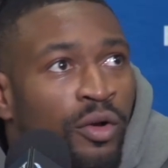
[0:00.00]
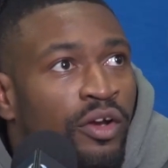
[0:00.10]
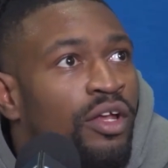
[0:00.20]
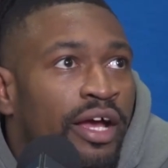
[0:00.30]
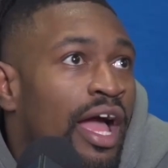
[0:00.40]
You
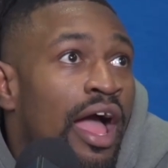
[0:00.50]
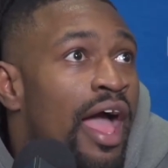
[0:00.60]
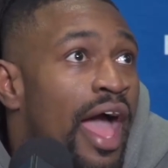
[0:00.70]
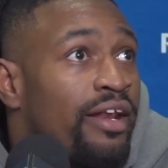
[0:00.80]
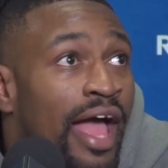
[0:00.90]
know, like I
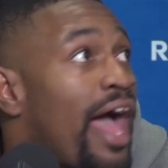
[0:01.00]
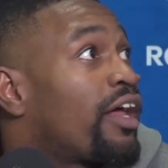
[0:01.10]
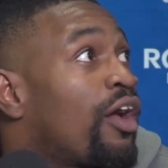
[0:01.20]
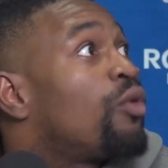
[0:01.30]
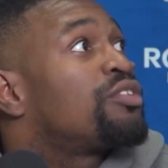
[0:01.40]
hadn't had
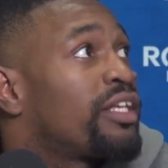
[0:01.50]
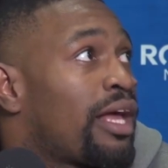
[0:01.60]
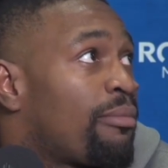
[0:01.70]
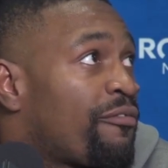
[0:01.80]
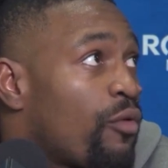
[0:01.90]
a coach like
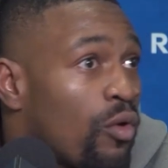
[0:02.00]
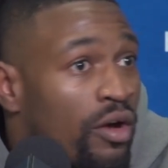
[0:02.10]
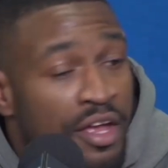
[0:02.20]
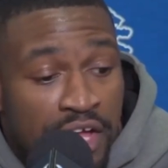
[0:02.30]
that before.